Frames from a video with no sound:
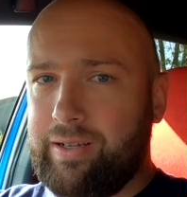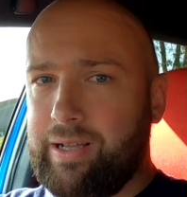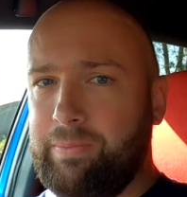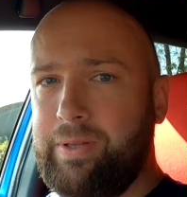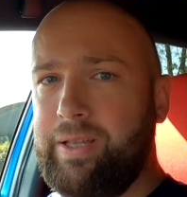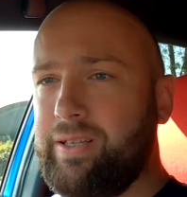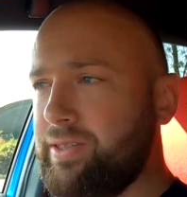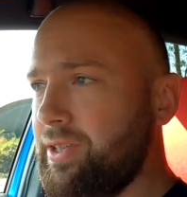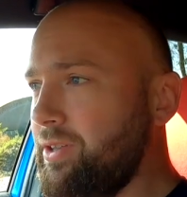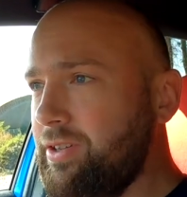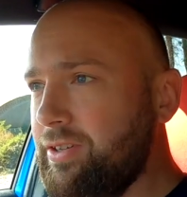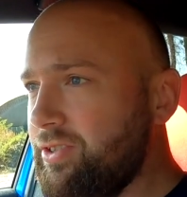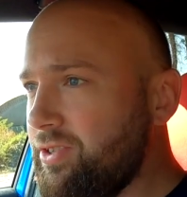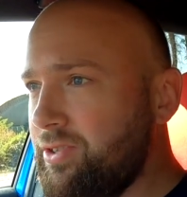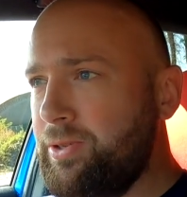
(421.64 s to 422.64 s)
a couple of years ago, you
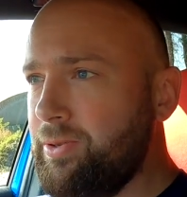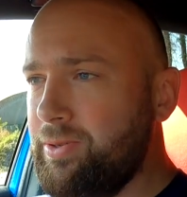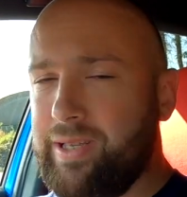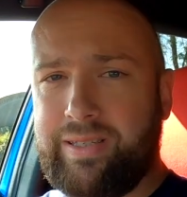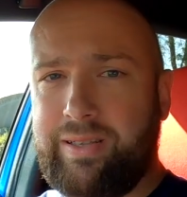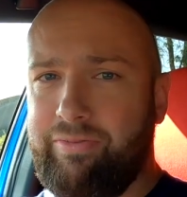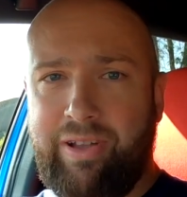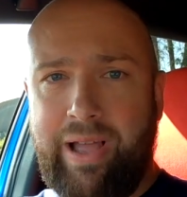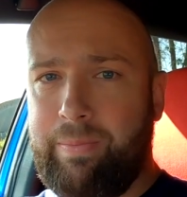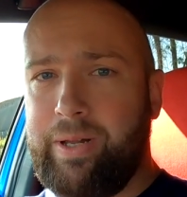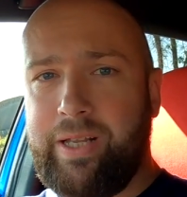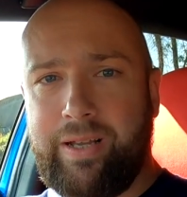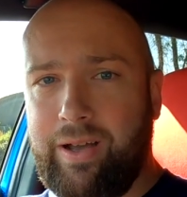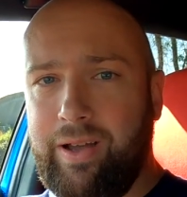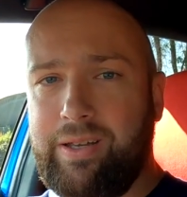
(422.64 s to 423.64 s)
can just use it as a
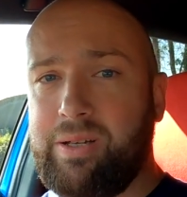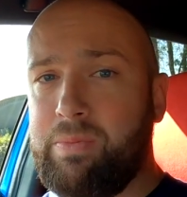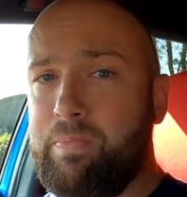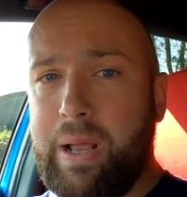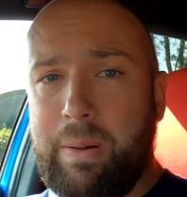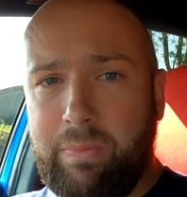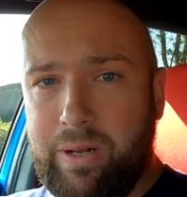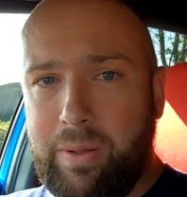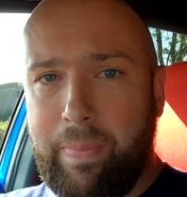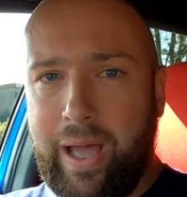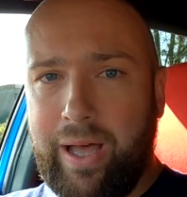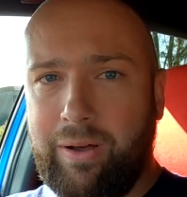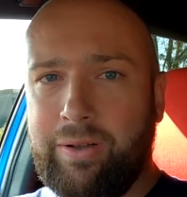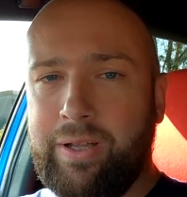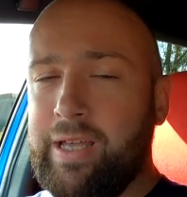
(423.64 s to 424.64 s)
family car. You can bimble
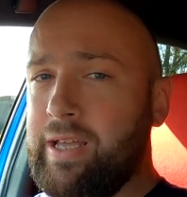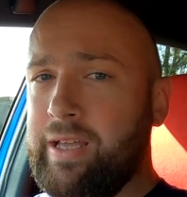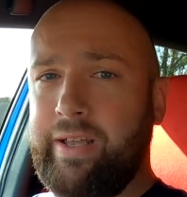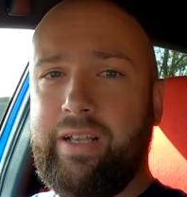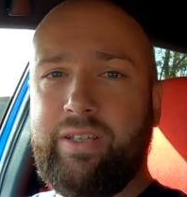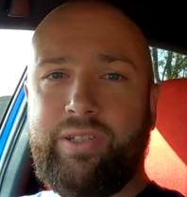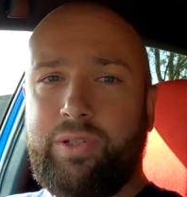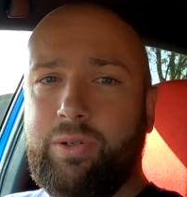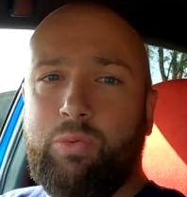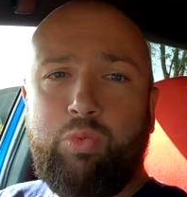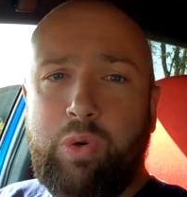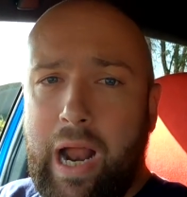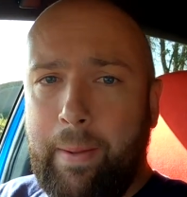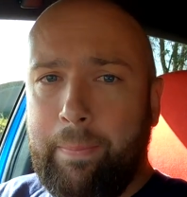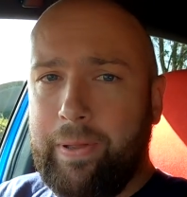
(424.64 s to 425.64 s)
about. It's still
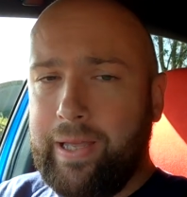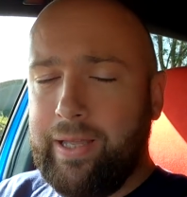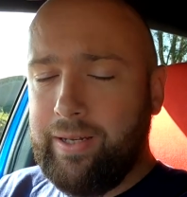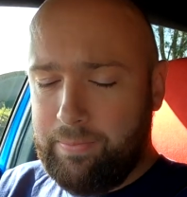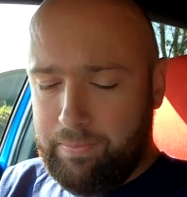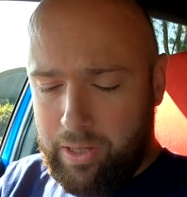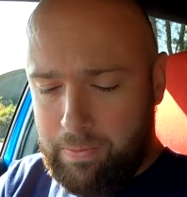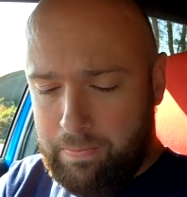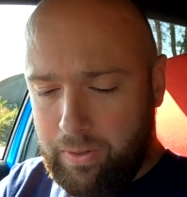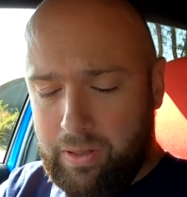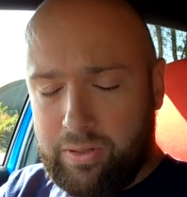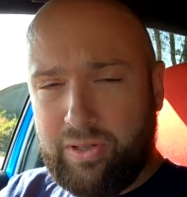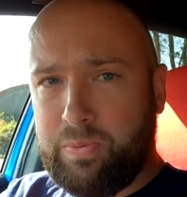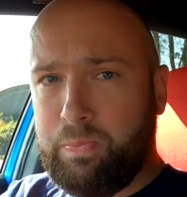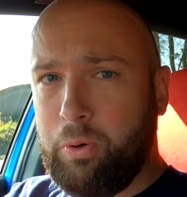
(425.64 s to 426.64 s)
rapid, but you put it
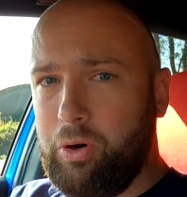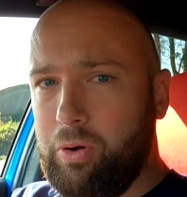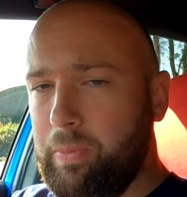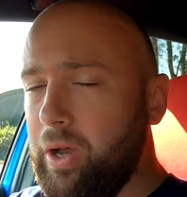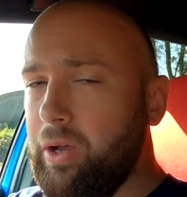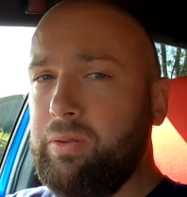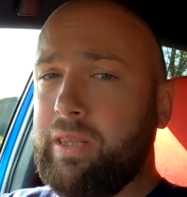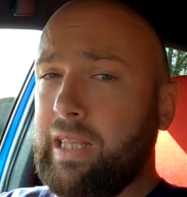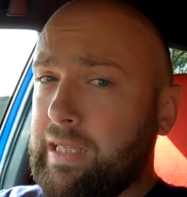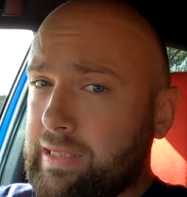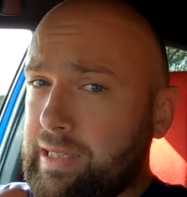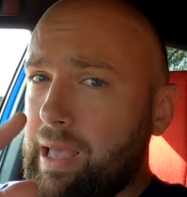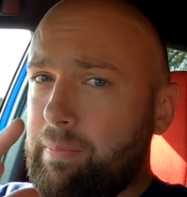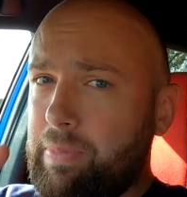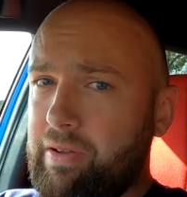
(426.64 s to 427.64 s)
in sport mode, things
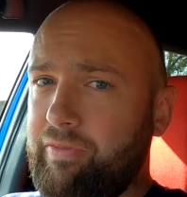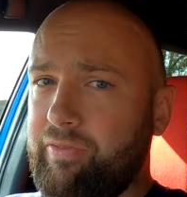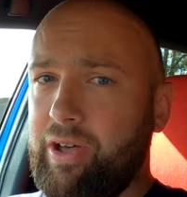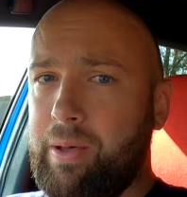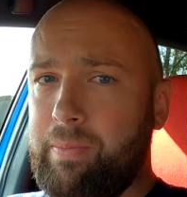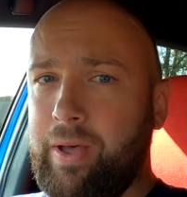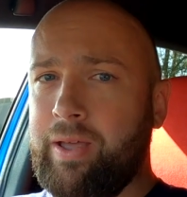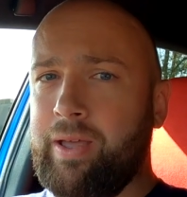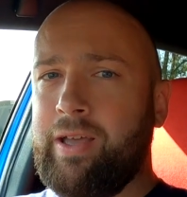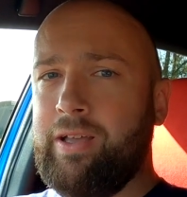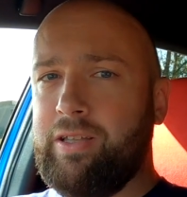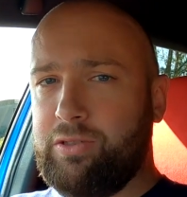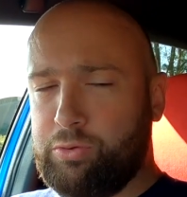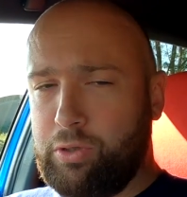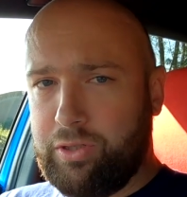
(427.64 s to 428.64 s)
get a bit firmer.
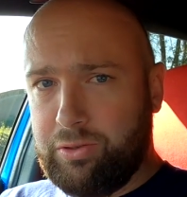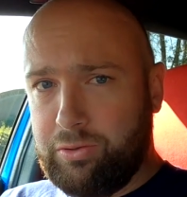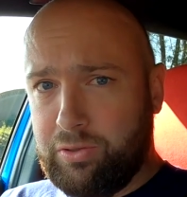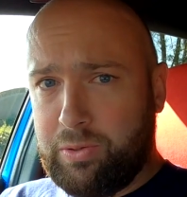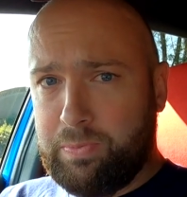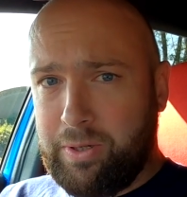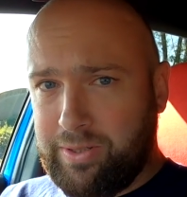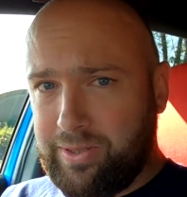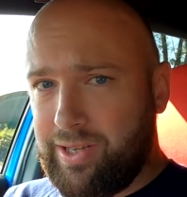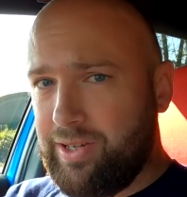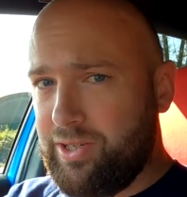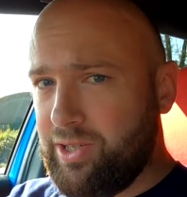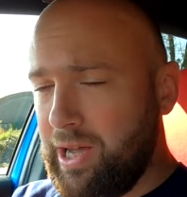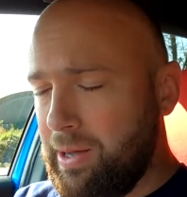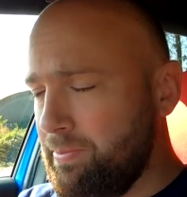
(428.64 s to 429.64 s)
Throttle response
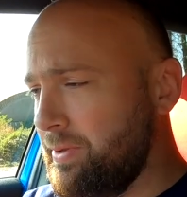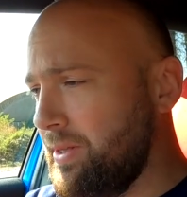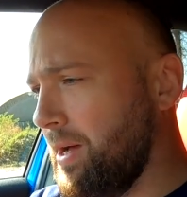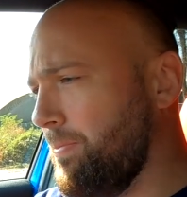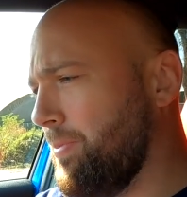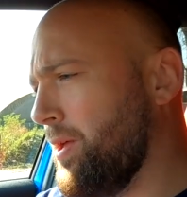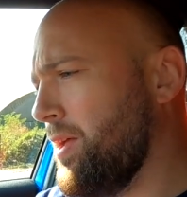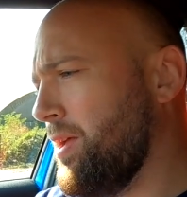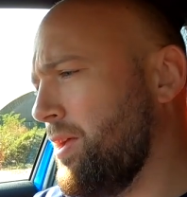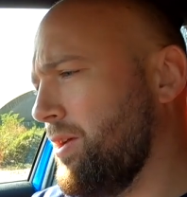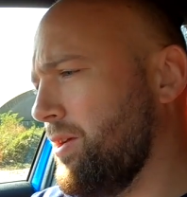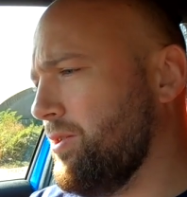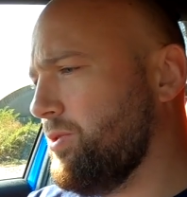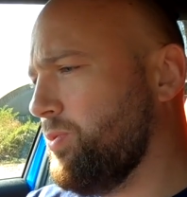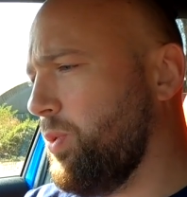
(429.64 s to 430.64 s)
gets sharpened up
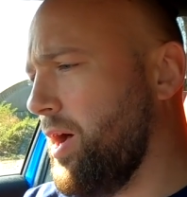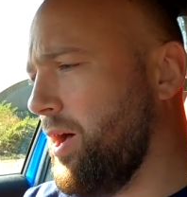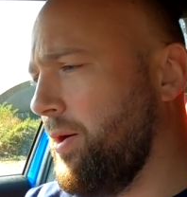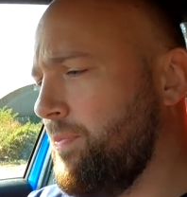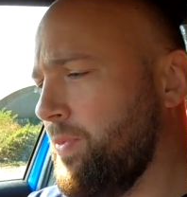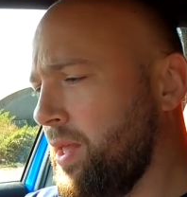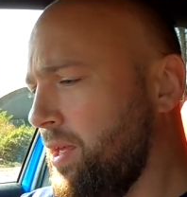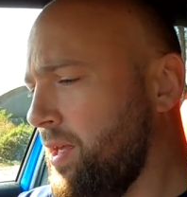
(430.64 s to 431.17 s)
as well.